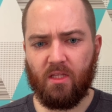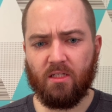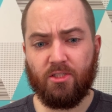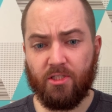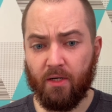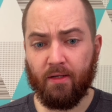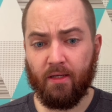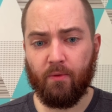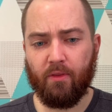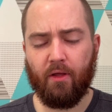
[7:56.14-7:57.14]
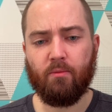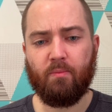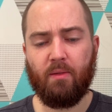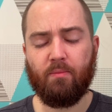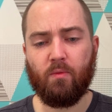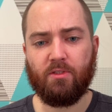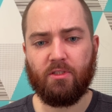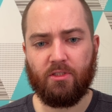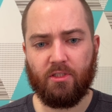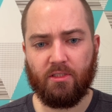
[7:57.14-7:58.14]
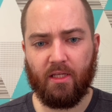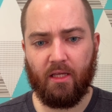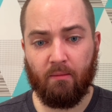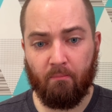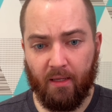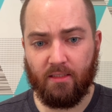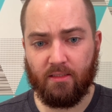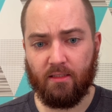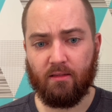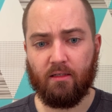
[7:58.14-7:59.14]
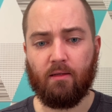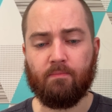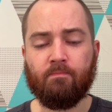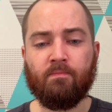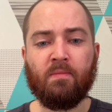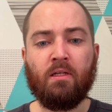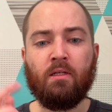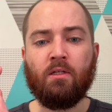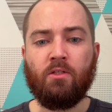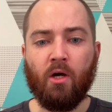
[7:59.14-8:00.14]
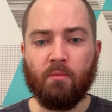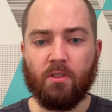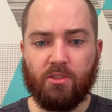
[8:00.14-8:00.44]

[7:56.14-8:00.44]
sharing it with other people, which is just an amazing thing. Number